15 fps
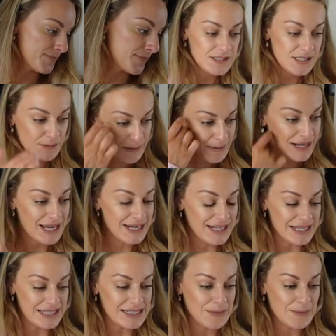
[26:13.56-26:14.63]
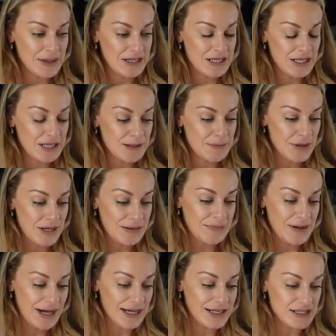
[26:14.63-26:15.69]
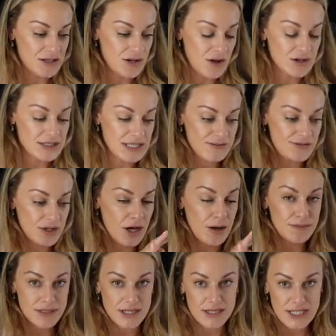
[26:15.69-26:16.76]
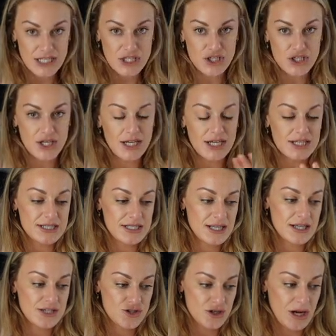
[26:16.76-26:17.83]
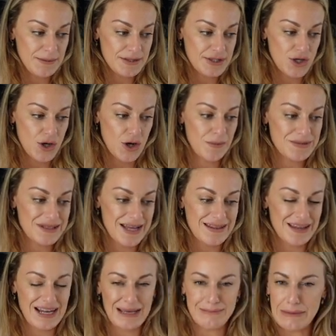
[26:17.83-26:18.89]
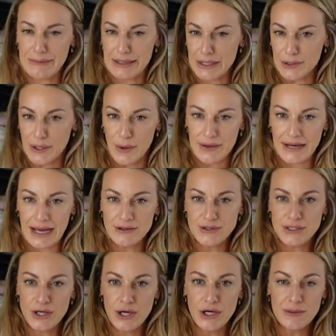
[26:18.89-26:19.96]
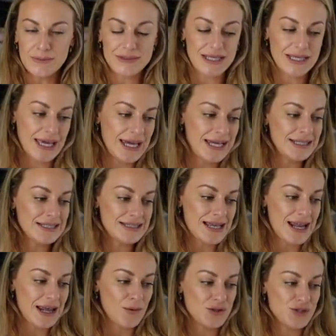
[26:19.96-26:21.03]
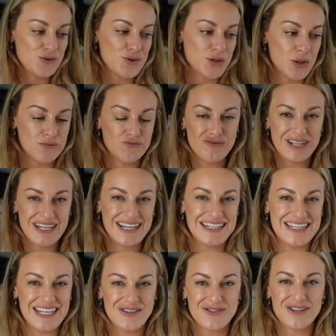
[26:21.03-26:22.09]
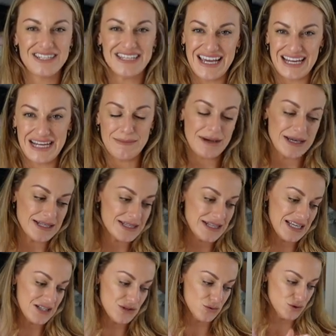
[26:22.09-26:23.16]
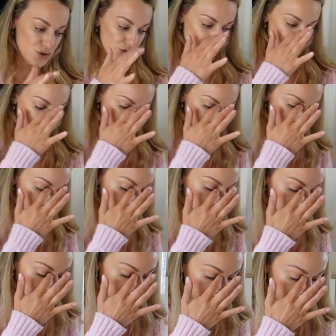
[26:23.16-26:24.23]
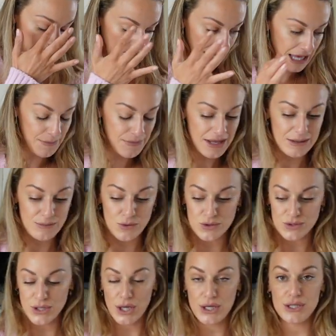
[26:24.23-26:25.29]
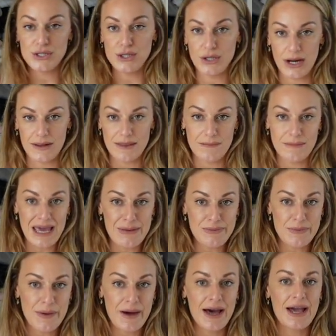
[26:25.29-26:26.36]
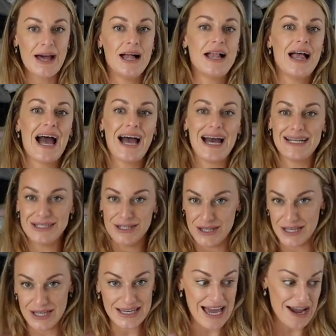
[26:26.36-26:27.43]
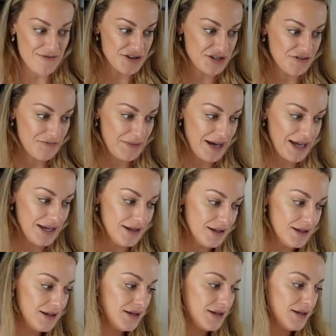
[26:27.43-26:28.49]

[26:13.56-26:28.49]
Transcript: So my plan is I'm going to put in piles long sleeve tops, t-shirts, strappy tops and then like maybe like going out tops again because they're like ones you don't really need on a daily basis or too regular. Um, then I'm also going to do like the maybe pile and the get rid of pile.